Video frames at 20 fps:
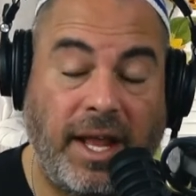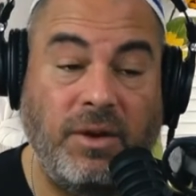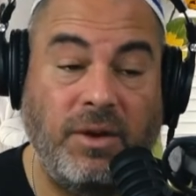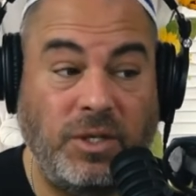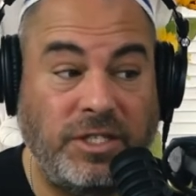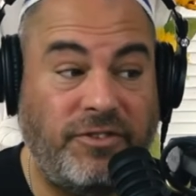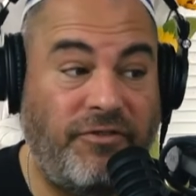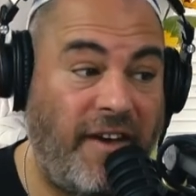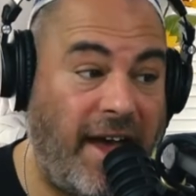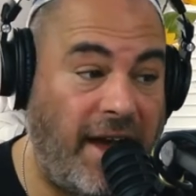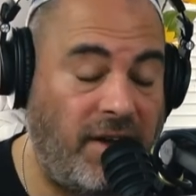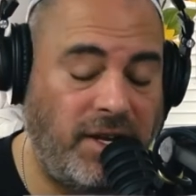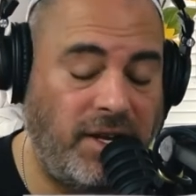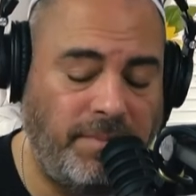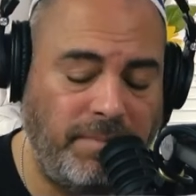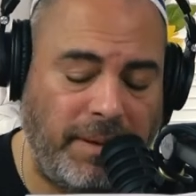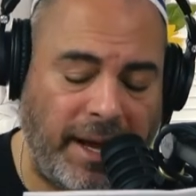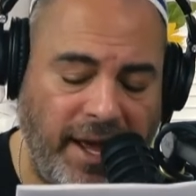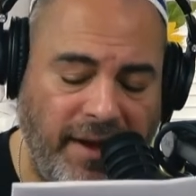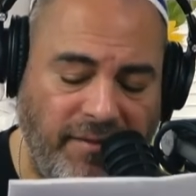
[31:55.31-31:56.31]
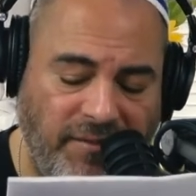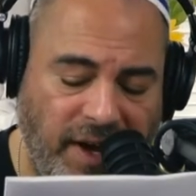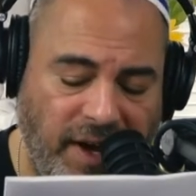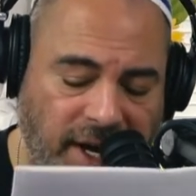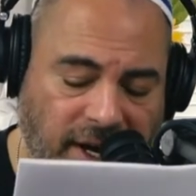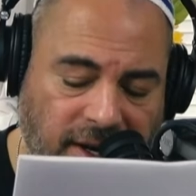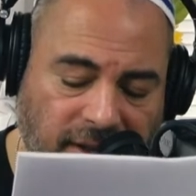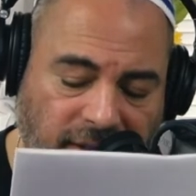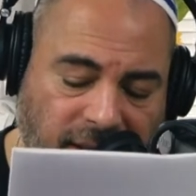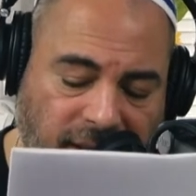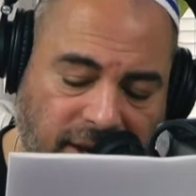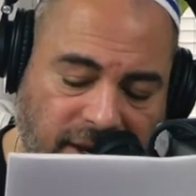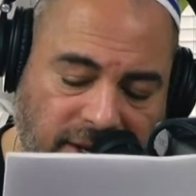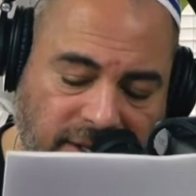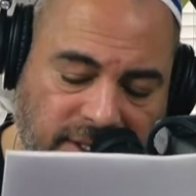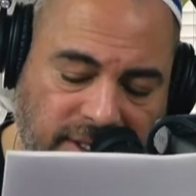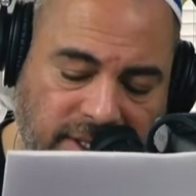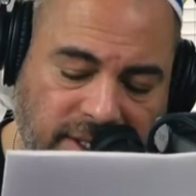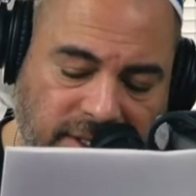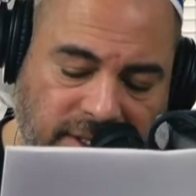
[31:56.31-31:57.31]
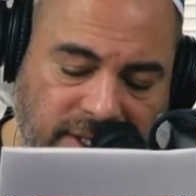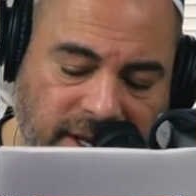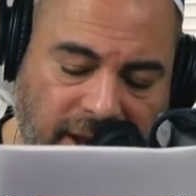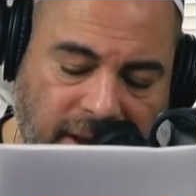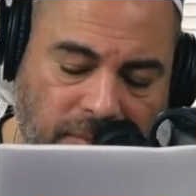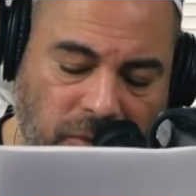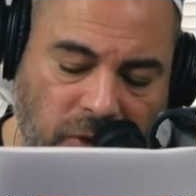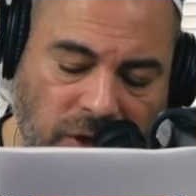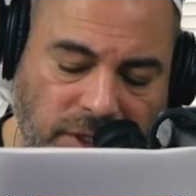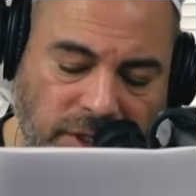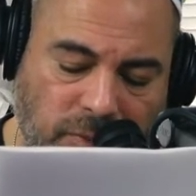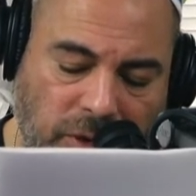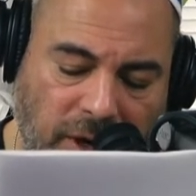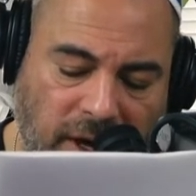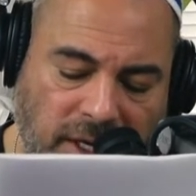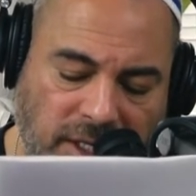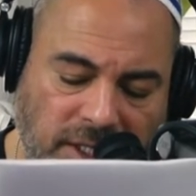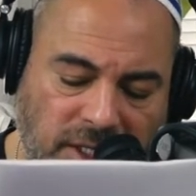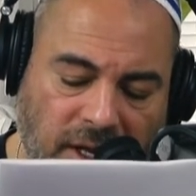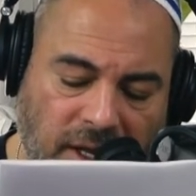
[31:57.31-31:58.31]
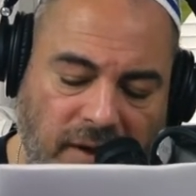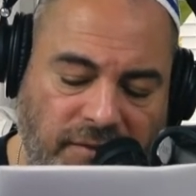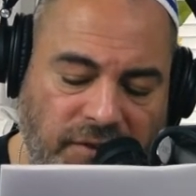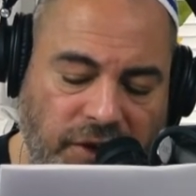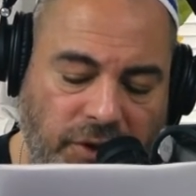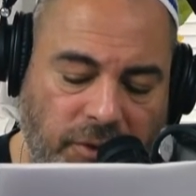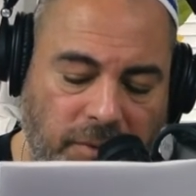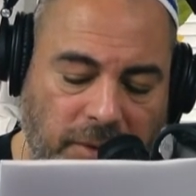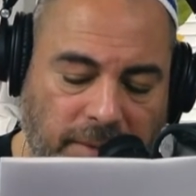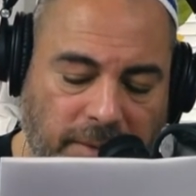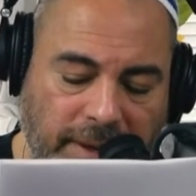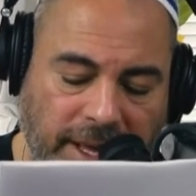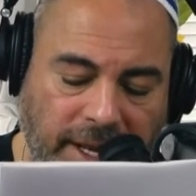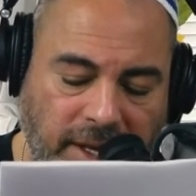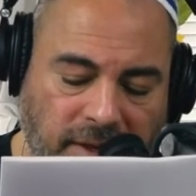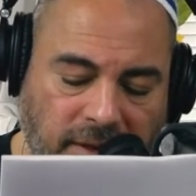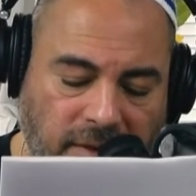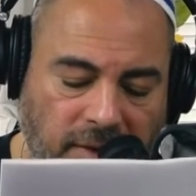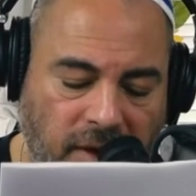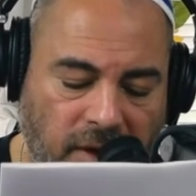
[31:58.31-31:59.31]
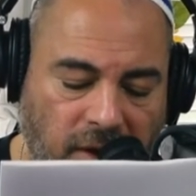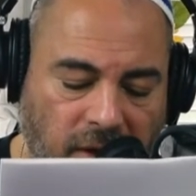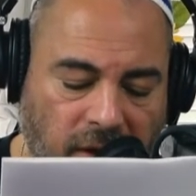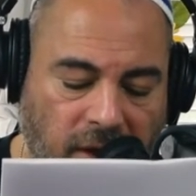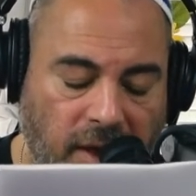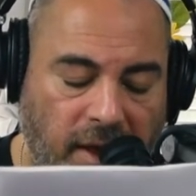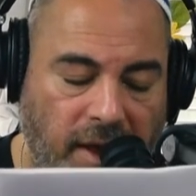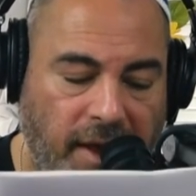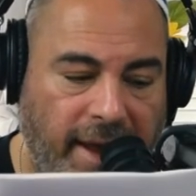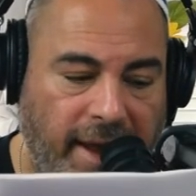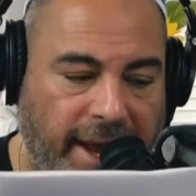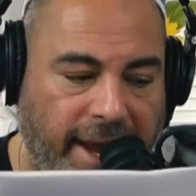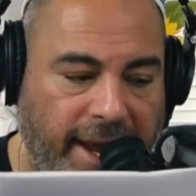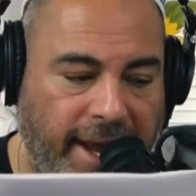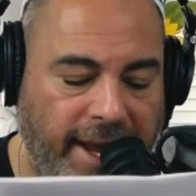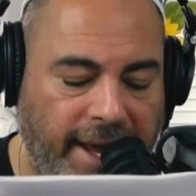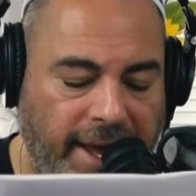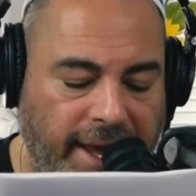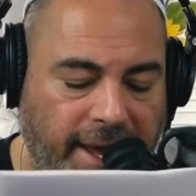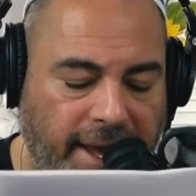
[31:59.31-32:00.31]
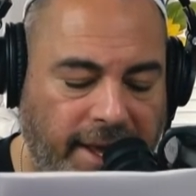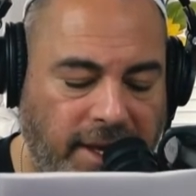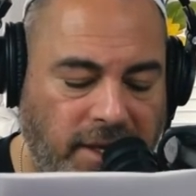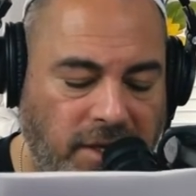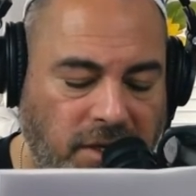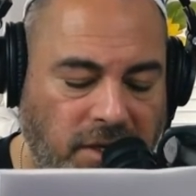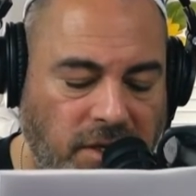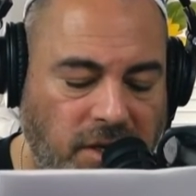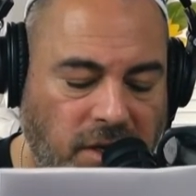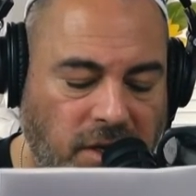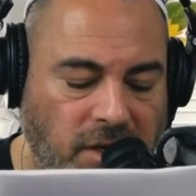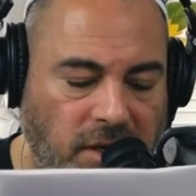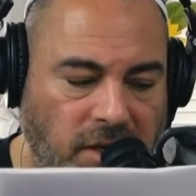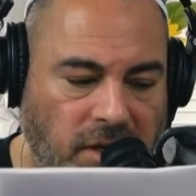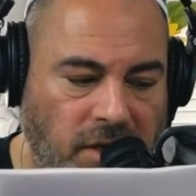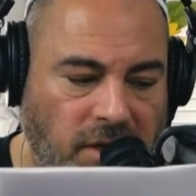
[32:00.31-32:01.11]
And it was founded by a violinist. His name was Bronisław Huberman. And